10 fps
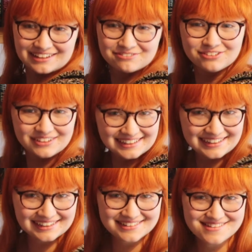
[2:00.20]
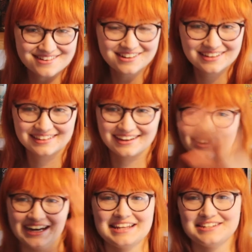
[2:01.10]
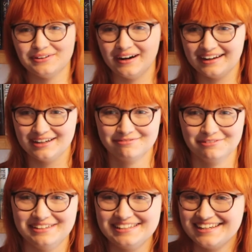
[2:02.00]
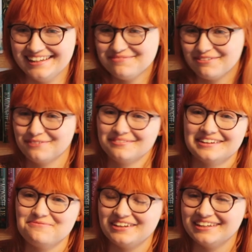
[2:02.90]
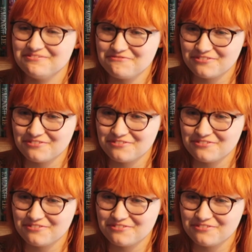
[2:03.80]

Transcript: like fully in shot. They're kind of too high up for me to properly be in